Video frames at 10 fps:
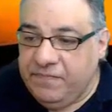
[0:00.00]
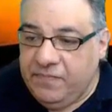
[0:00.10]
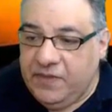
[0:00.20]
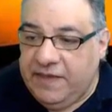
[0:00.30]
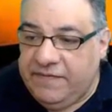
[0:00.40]

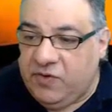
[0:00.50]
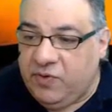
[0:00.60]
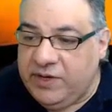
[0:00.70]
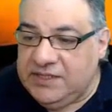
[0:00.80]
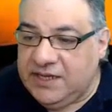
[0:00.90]
If
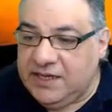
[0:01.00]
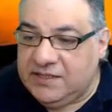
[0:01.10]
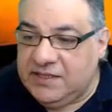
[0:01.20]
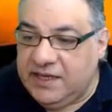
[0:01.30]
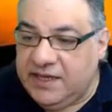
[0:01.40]
queen takes
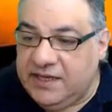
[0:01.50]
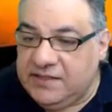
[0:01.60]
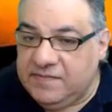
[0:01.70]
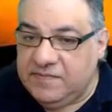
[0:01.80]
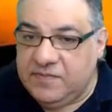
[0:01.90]
d eight,
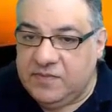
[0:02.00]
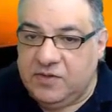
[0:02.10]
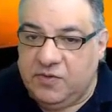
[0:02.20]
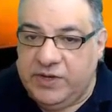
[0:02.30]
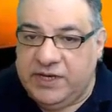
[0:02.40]

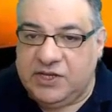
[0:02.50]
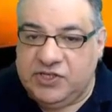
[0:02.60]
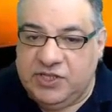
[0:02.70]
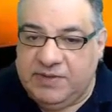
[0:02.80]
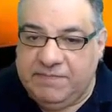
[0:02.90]
we can
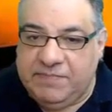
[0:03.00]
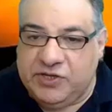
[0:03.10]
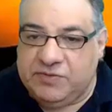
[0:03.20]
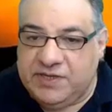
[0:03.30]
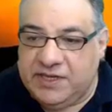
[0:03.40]
actually play
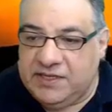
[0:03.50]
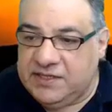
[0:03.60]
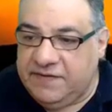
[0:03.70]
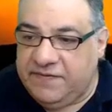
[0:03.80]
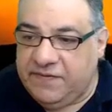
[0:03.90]
bishop takes
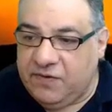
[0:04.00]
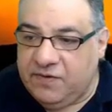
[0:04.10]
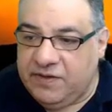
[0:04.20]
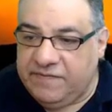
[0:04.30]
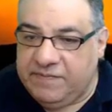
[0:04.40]
c four.
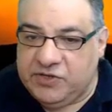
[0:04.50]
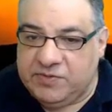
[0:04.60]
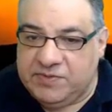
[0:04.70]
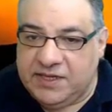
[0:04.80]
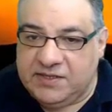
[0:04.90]
If bishop
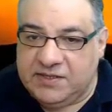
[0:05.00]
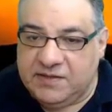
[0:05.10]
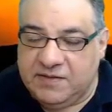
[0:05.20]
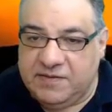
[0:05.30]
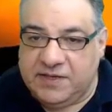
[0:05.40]
takes,
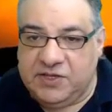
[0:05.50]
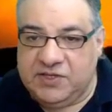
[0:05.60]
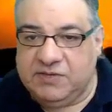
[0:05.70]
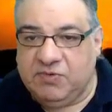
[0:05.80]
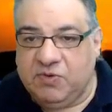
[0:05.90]
can you
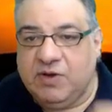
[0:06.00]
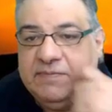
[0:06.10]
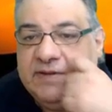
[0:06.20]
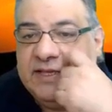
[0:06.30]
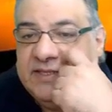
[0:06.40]
see what white
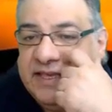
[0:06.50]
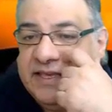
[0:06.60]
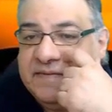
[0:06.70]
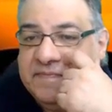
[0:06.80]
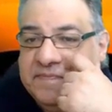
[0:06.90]
plays
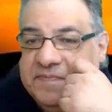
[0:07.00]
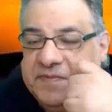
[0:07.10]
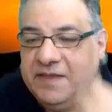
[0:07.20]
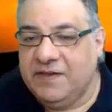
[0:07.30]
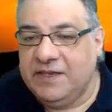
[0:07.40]
here?
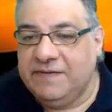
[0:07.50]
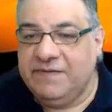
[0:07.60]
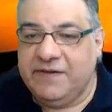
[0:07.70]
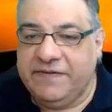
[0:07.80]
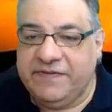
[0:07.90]
If I give you
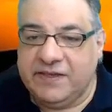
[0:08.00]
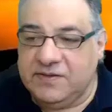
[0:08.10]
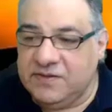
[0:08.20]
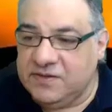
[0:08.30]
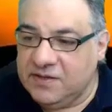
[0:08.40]
five
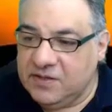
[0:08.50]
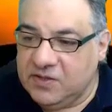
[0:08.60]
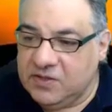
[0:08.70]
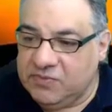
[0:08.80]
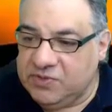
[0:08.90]
seconds,
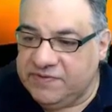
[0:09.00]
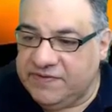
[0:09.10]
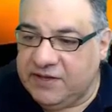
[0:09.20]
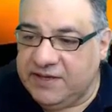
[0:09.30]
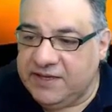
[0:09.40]
pause the
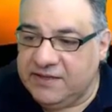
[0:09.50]
video here.